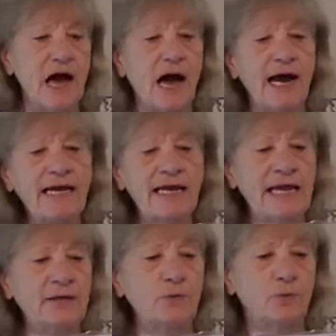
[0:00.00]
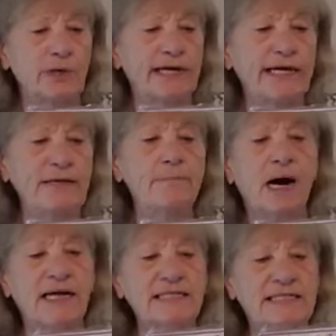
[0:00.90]
I can read
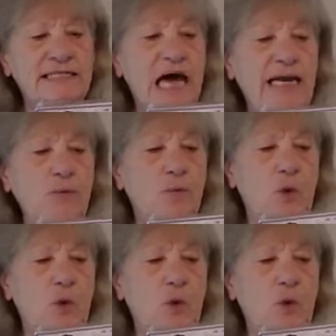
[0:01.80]
my sight